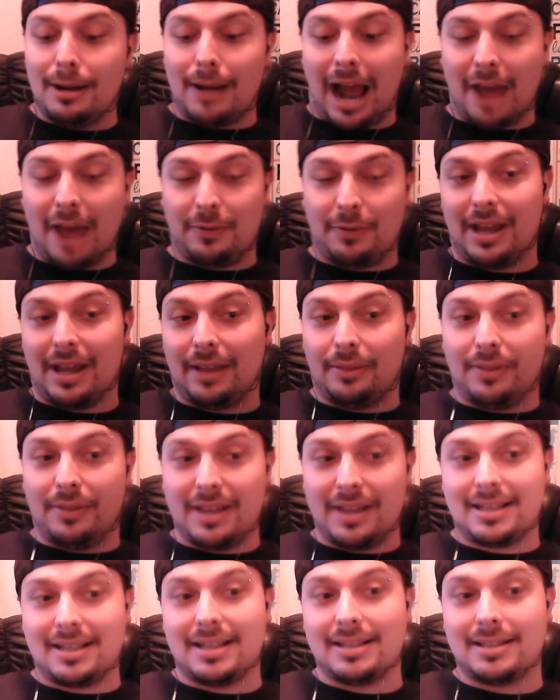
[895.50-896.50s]
I think
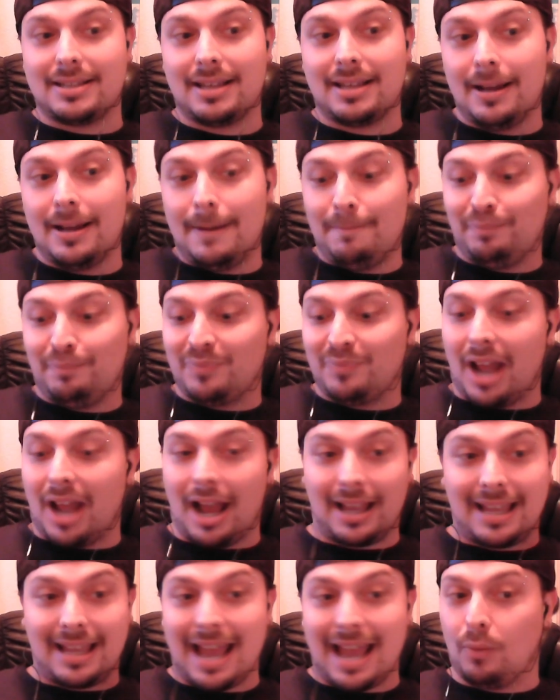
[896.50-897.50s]
this is,
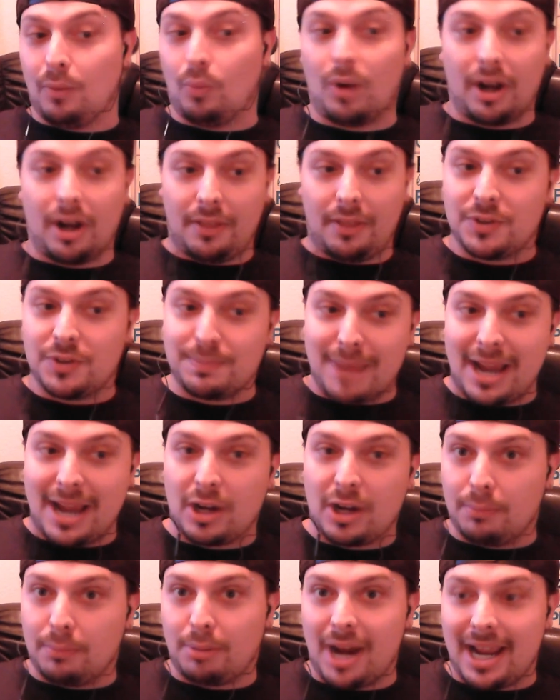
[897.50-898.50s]
again, one of those
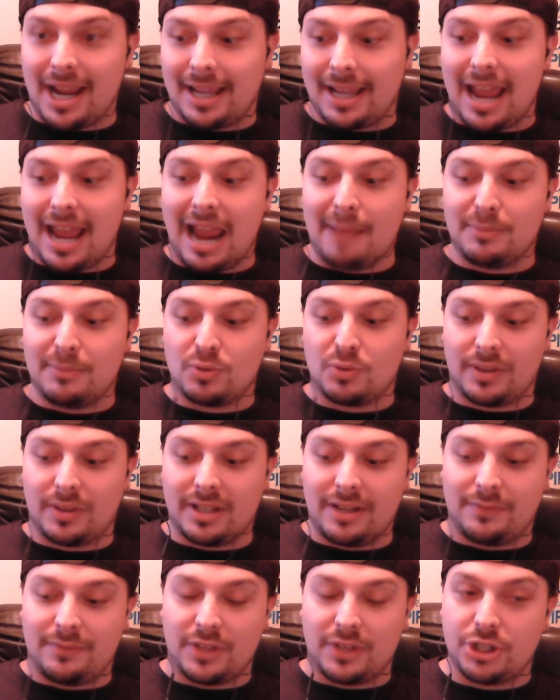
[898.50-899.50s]
make-or-break games where
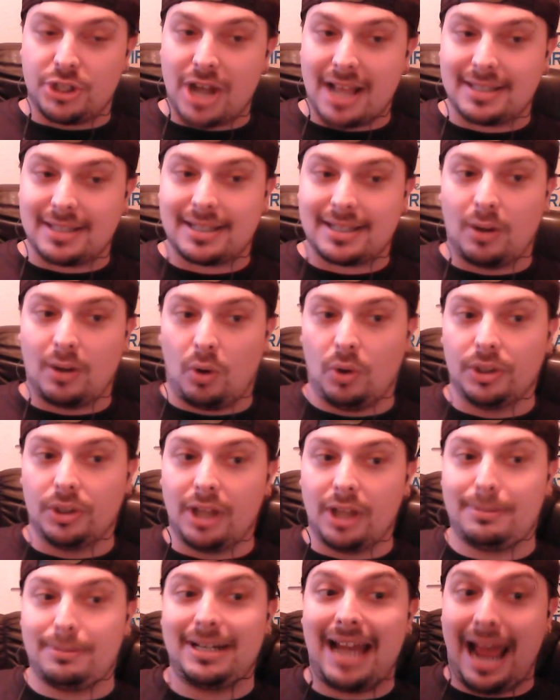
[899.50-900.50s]
if the Jets can hold
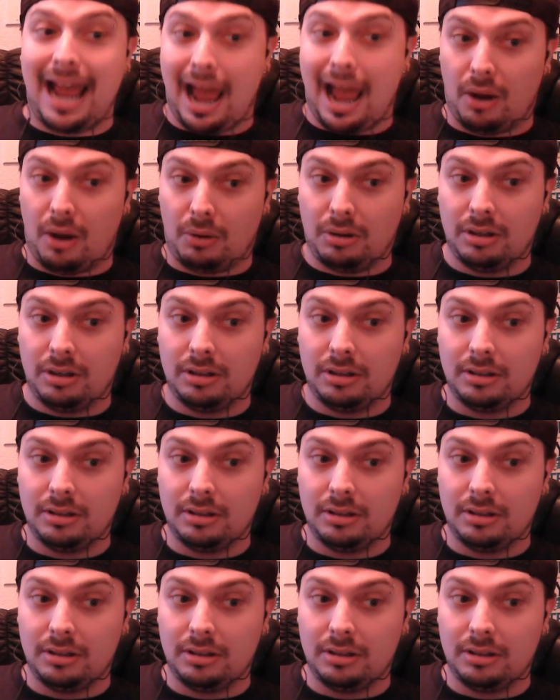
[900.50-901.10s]
up now,